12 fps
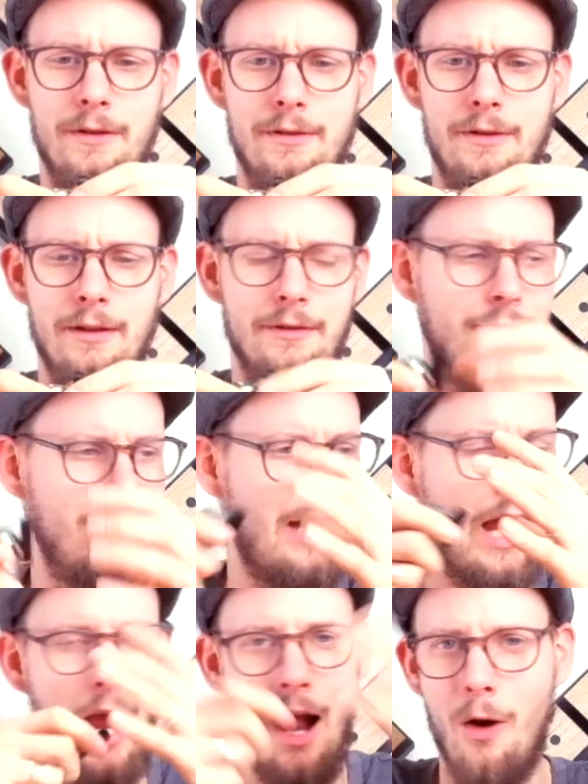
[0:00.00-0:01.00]
this
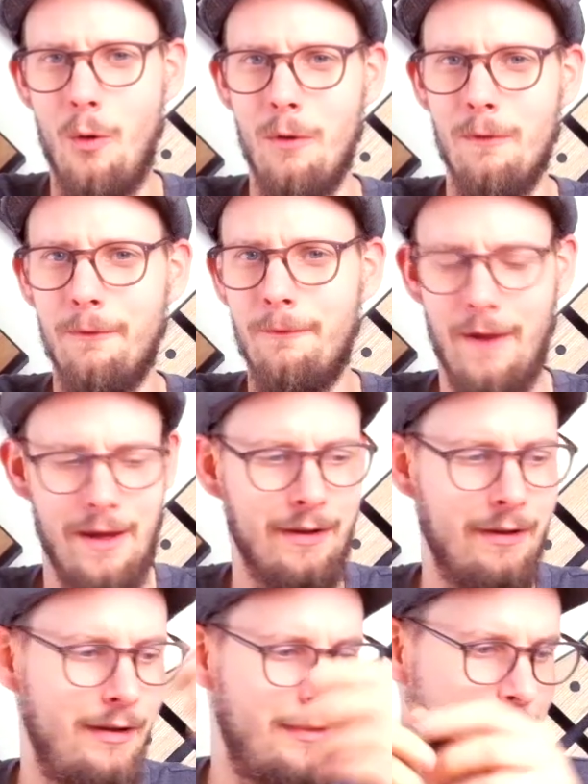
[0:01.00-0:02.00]
whole
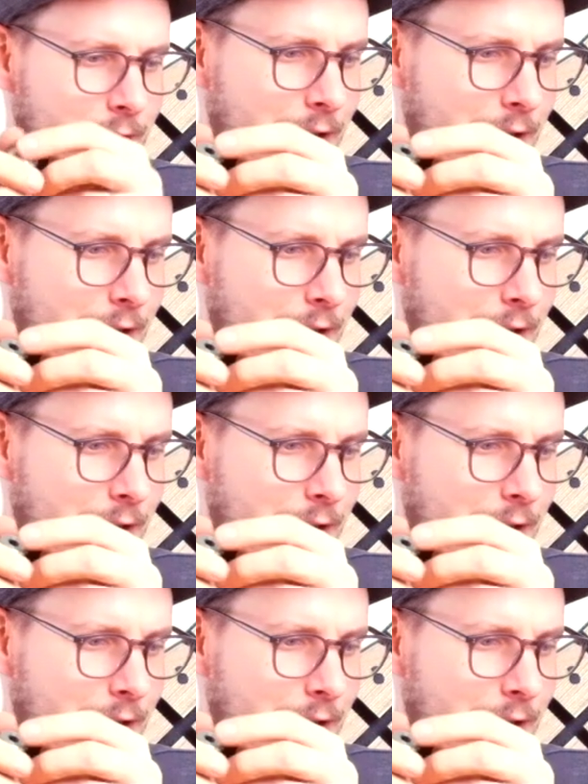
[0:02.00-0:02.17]
thing, and